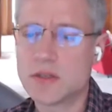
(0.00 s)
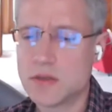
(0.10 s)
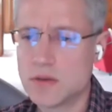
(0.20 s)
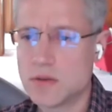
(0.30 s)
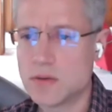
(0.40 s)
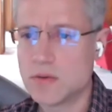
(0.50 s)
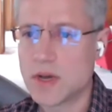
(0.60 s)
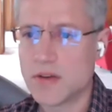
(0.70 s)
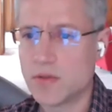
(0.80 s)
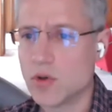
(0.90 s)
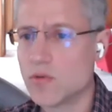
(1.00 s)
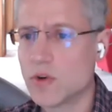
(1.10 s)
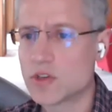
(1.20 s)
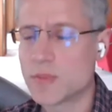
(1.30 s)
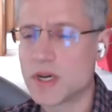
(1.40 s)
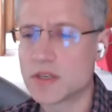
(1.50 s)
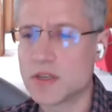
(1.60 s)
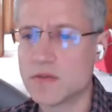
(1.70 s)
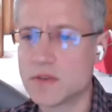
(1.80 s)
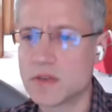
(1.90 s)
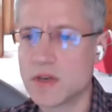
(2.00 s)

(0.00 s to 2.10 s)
to have low false positives.